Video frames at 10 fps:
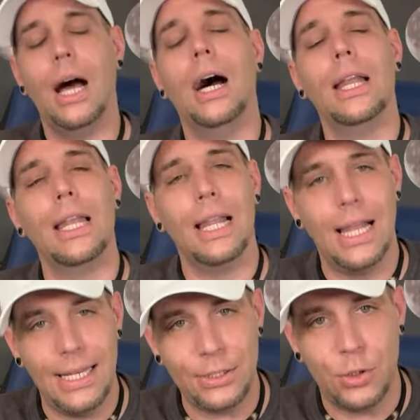
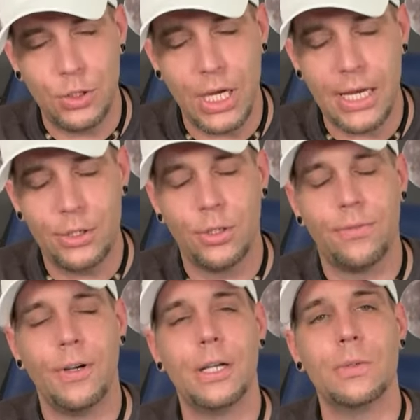unless you changed your
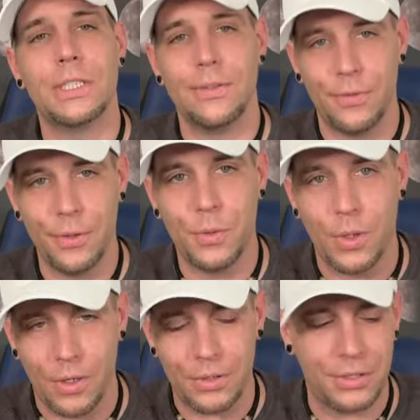frequency for the
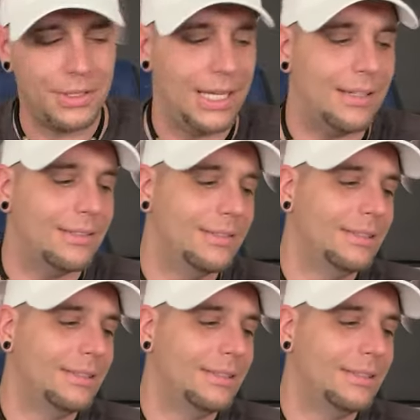worse. Now,